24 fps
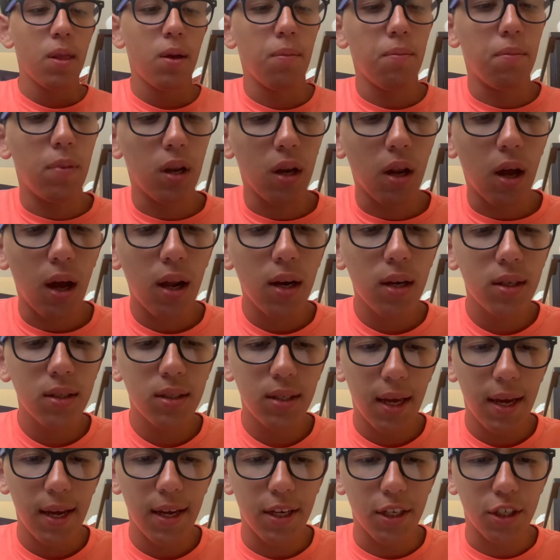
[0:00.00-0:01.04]
Malala's
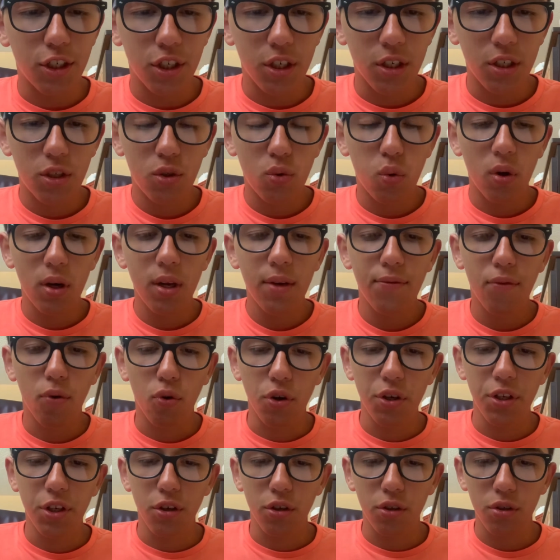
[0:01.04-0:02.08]
age is
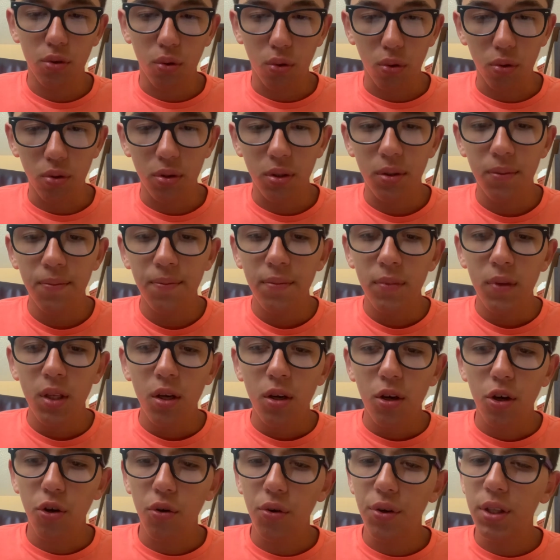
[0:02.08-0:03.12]
24 years old.
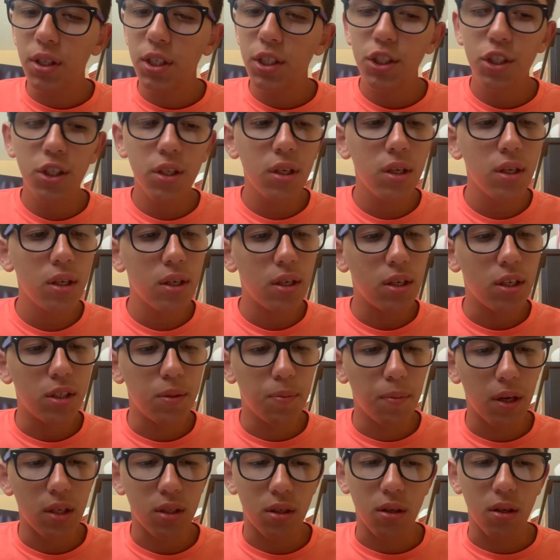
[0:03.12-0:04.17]
Her religion is
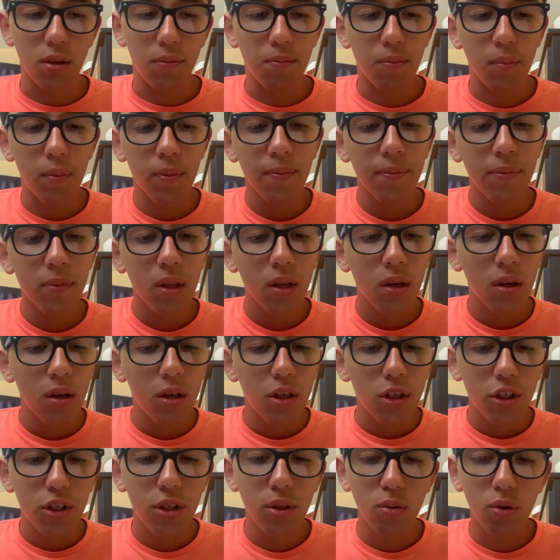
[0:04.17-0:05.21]
Muslim.
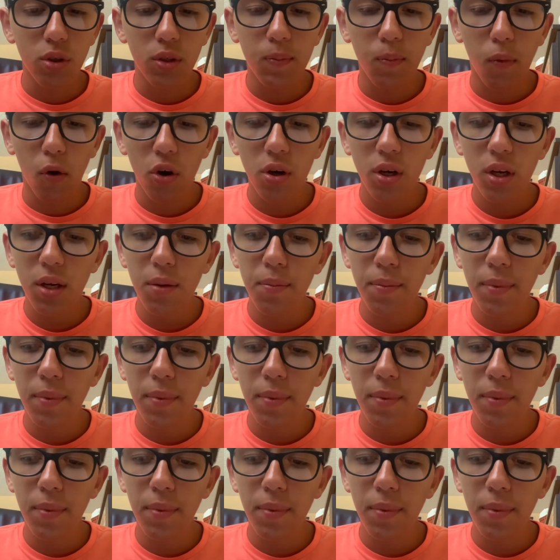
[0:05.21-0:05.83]
She was born in